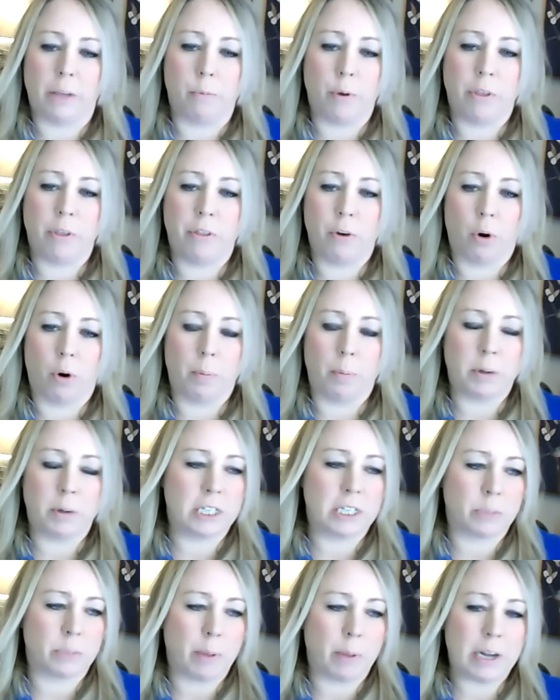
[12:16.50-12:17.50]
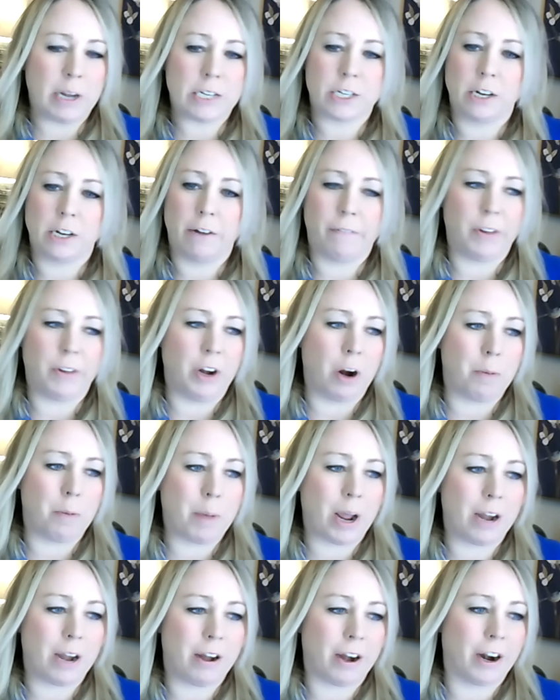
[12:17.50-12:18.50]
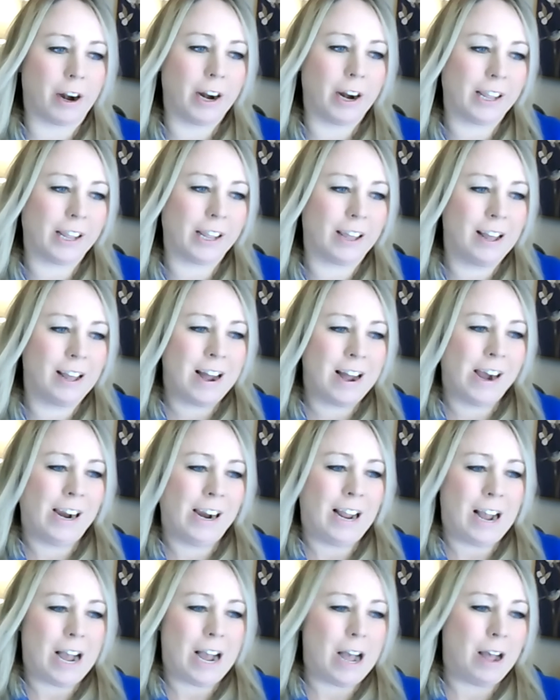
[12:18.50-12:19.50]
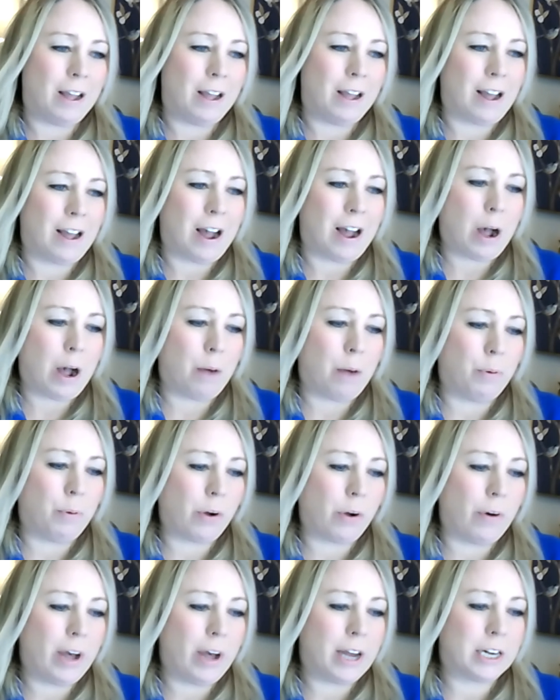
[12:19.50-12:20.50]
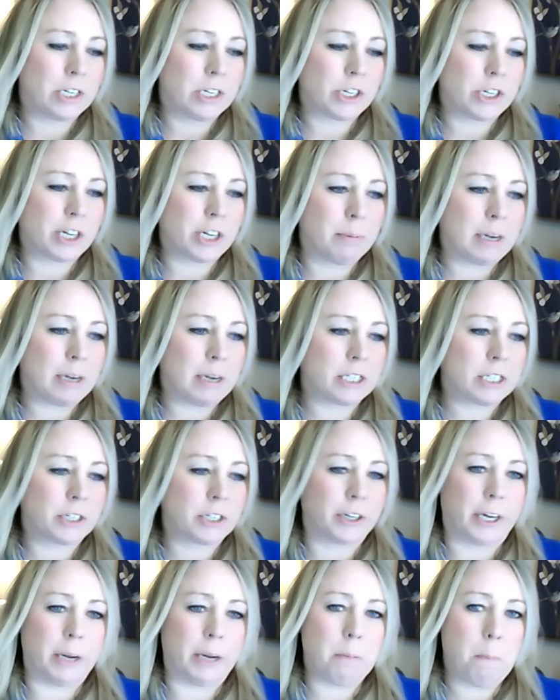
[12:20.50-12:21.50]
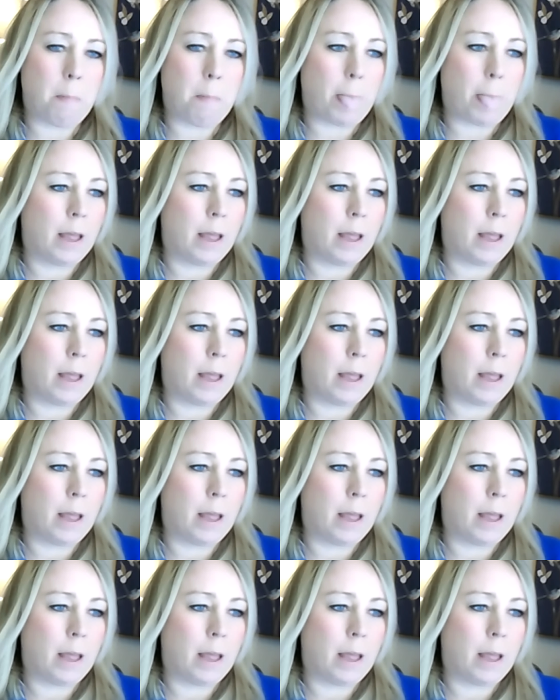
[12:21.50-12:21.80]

With your participation, if you don't mind, Derek, I will go ahead and share my screen.